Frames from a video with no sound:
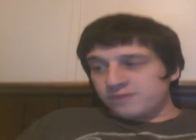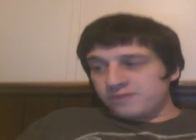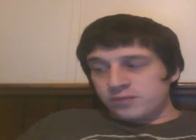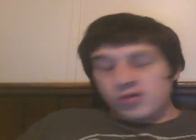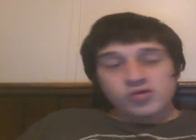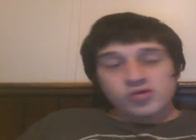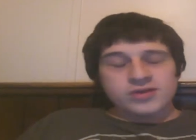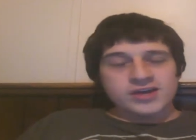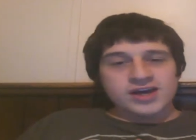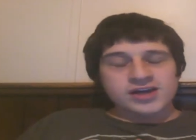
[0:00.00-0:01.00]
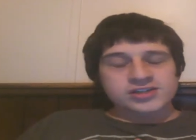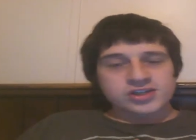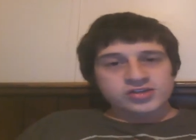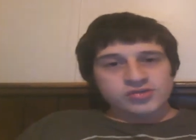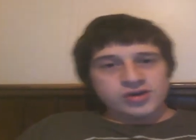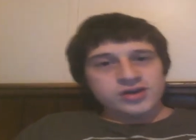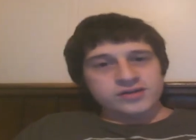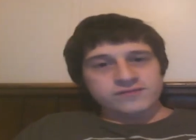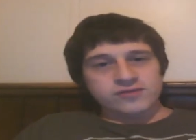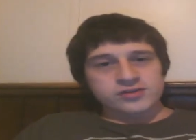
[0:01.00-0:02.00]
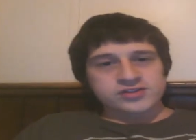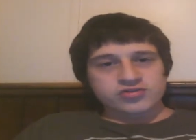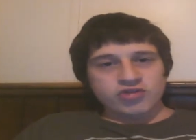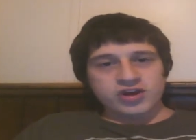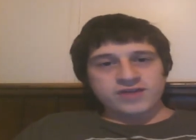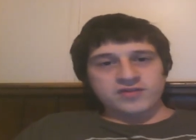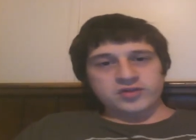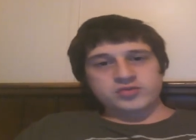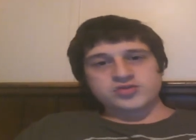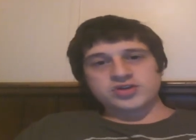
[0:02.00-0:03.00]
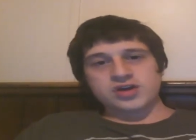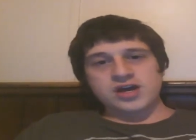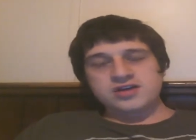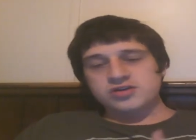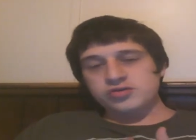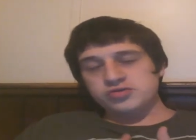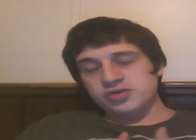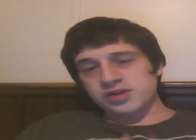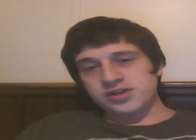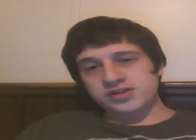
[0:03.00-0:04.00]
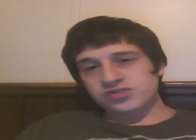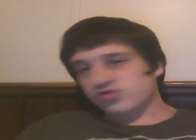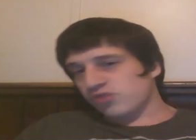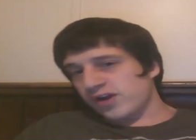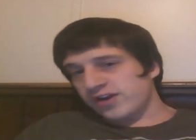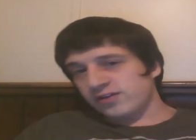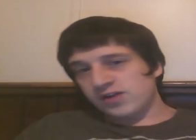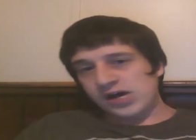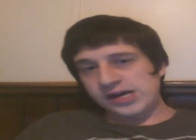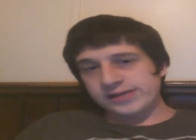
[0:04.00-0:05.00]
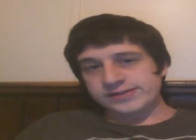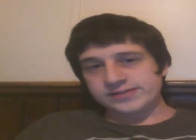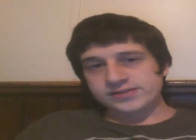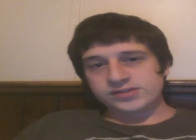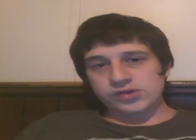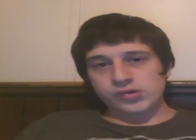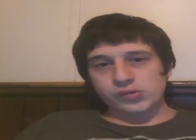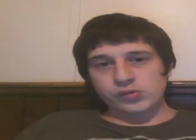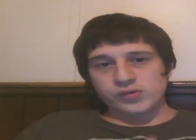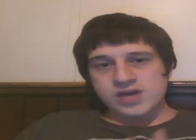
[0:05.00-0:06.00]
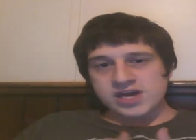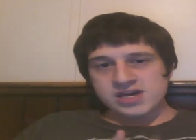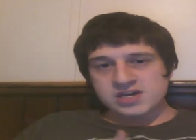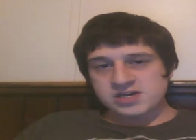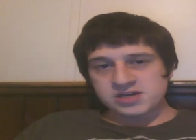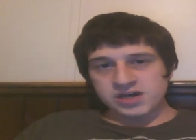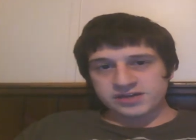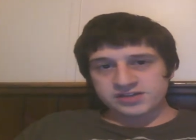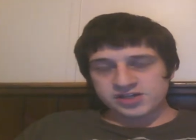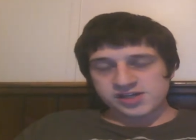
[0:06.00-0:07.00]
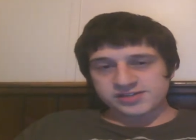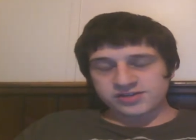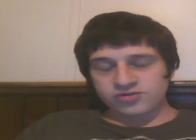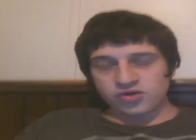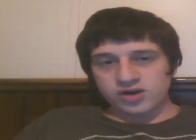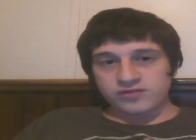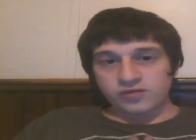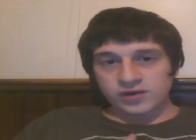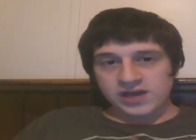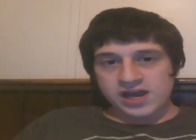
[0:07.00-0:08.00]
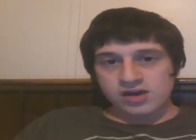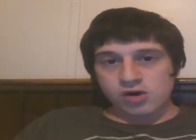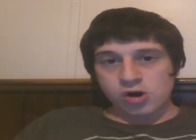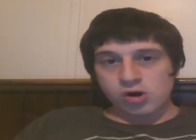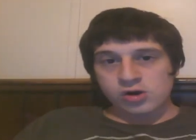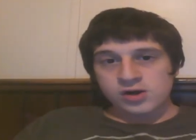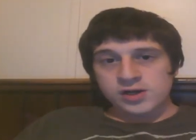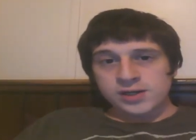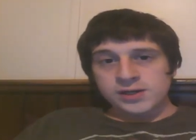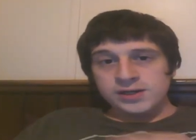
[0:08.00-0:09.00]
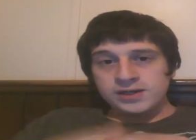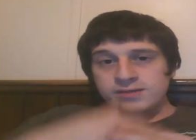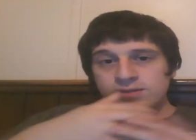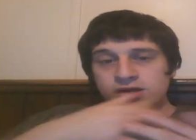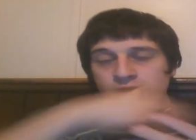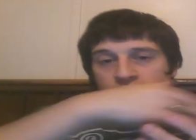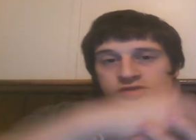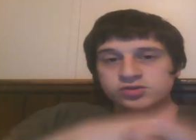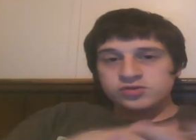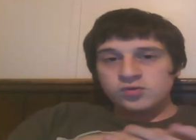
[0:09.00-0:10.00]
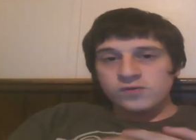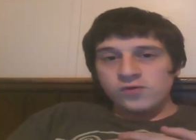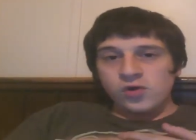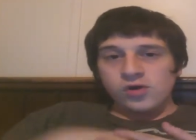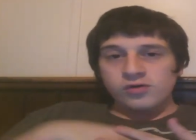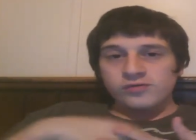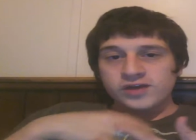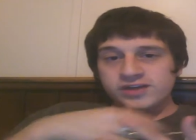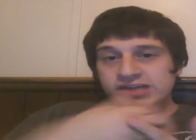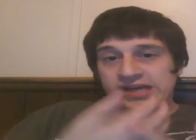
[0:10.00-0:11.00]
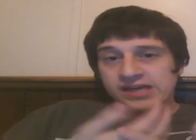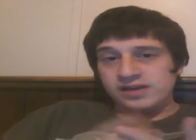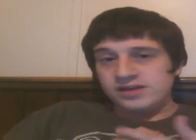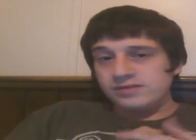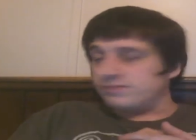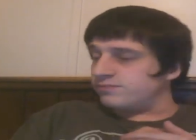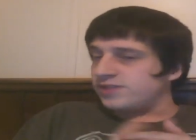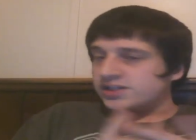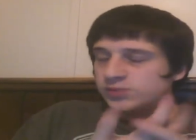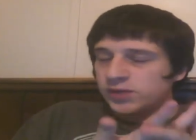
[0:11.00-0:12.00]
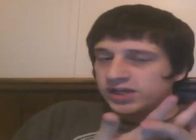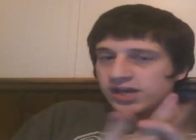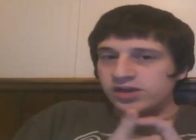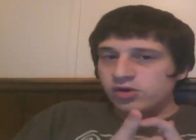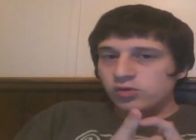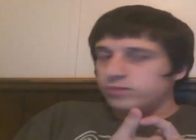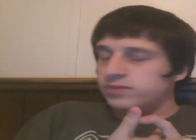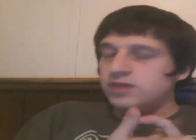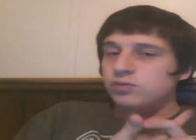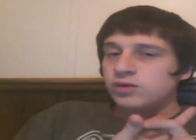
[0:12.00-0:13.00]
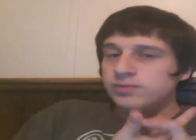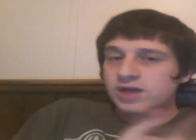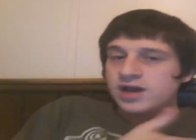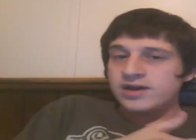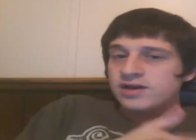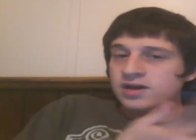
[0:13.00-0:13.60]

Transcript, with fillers: few Pokemon that I actually traded for its trade evolution. I usually didn't trade a lot, so when I got the chance to trade for a Gengar, and get my Haunter to evolve, I did. And that's why Gengar would be one of my